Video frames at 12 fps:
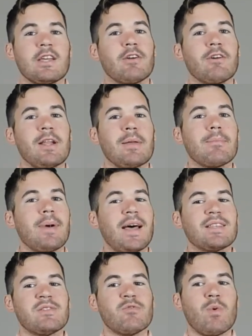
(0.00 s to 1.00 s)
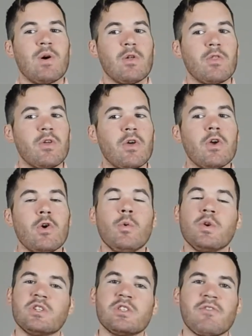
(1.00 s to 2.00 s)
and Creating Massive Wealth,
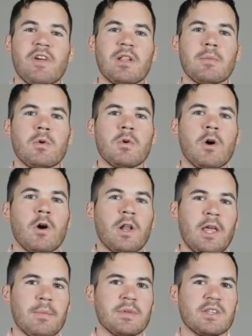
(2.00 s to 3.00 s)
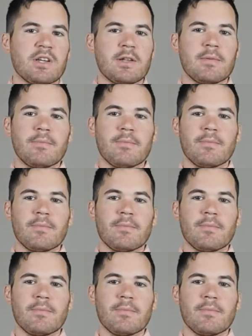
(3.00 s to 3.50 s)
which is available on Amazon.